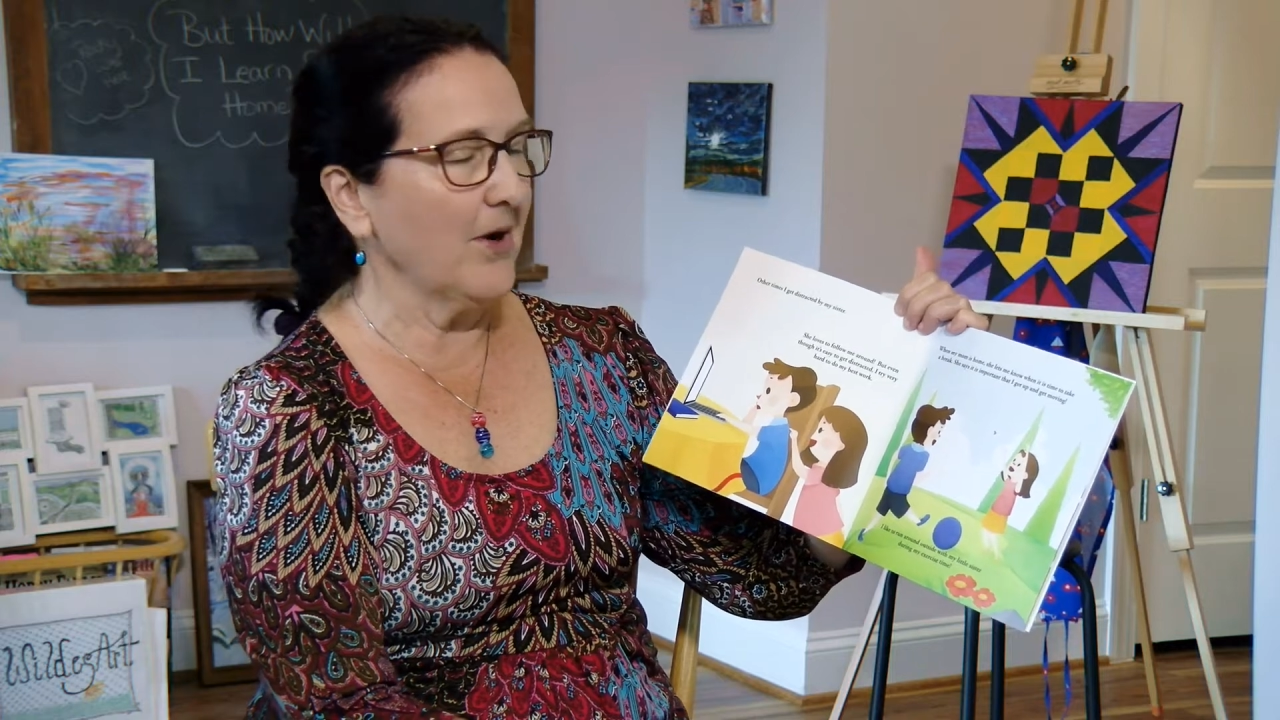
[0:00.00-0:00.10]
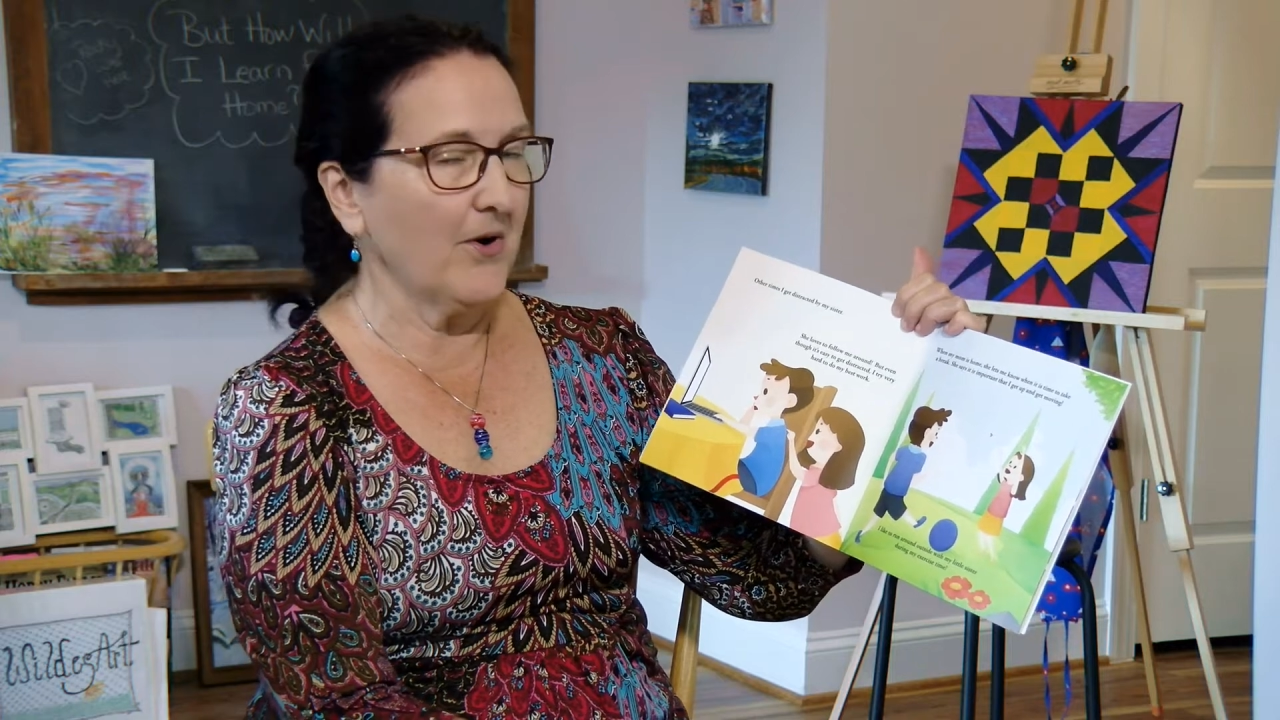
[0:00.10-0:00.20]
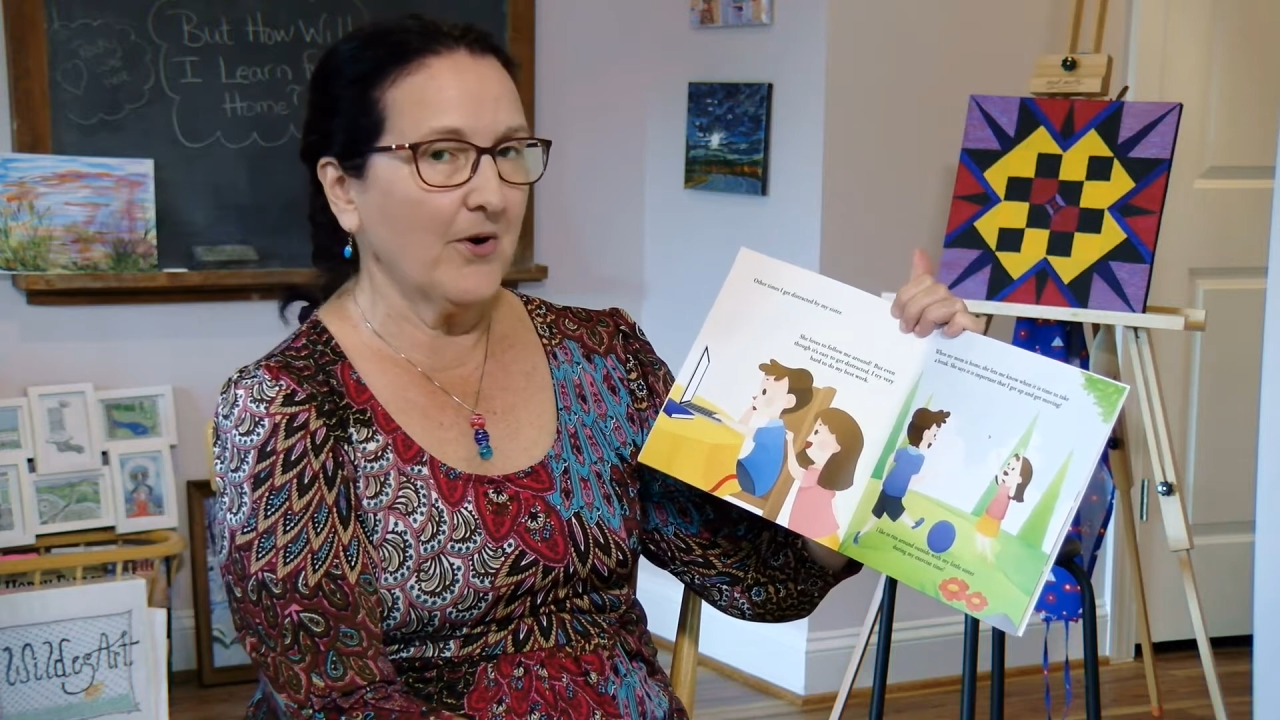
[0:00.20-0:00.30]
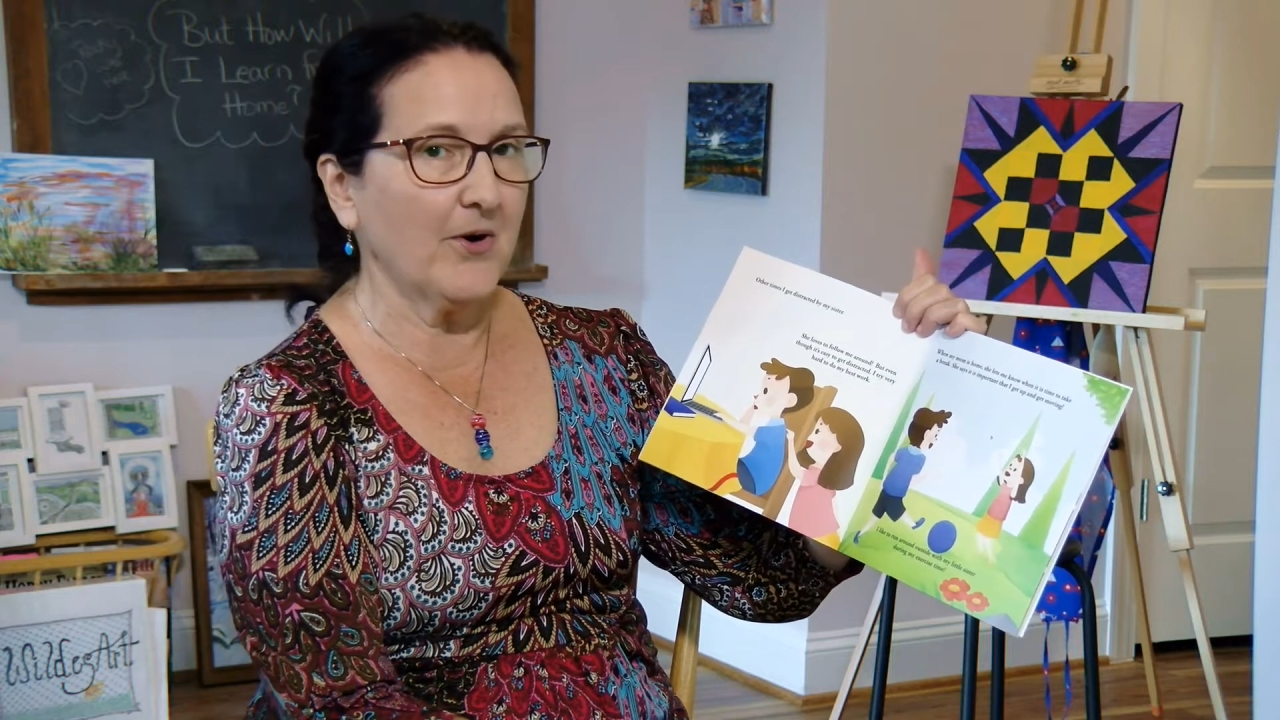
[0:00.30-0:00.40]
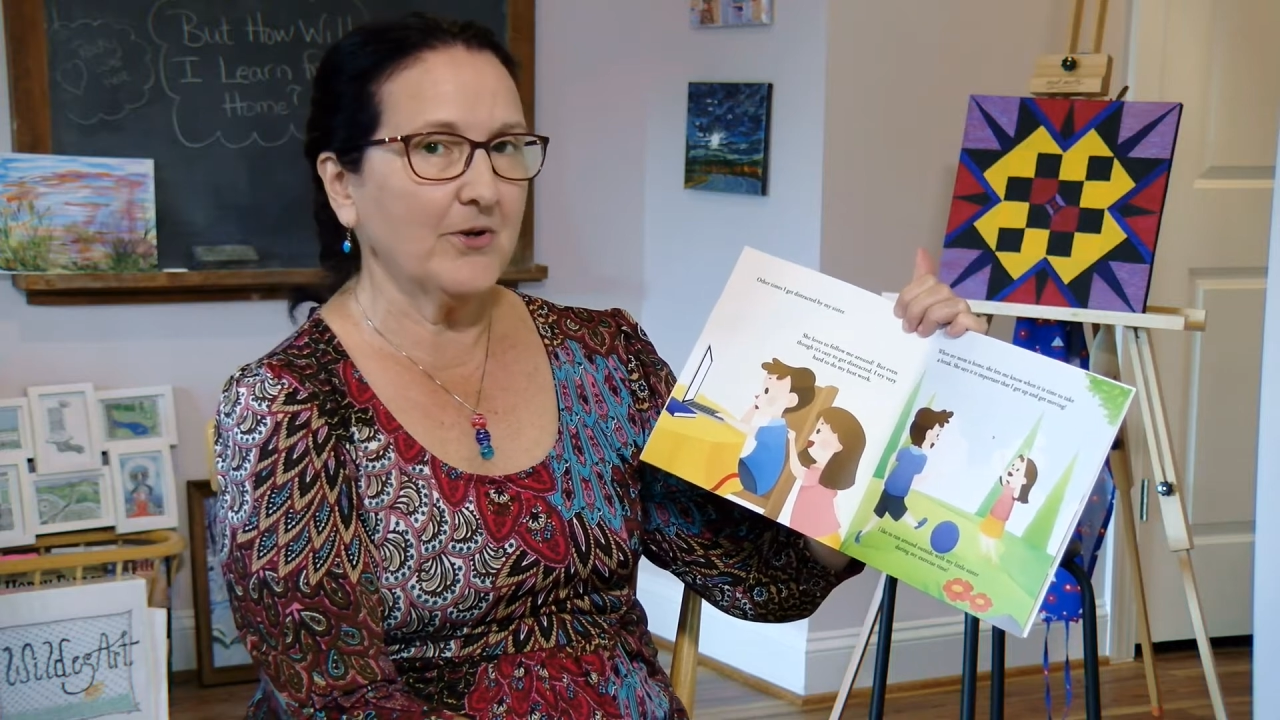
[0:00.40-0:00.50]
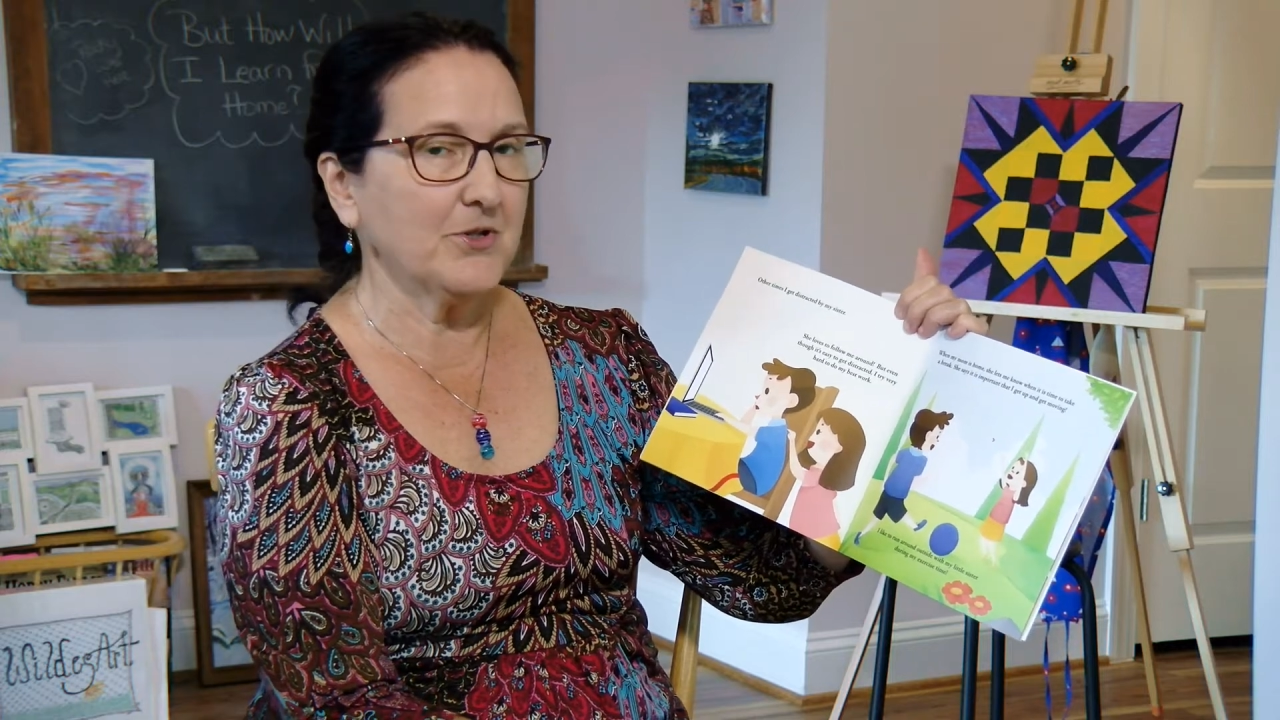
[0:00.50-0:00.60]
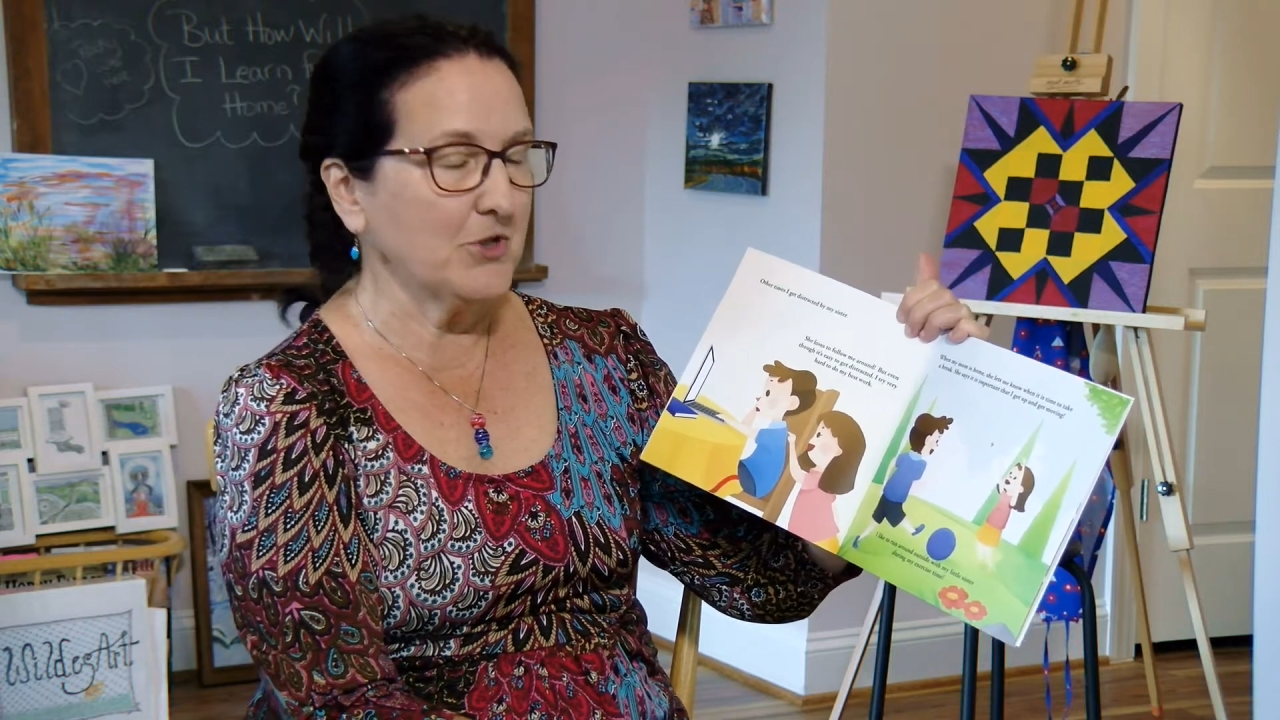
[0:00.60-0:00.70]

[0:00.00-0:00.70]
hard to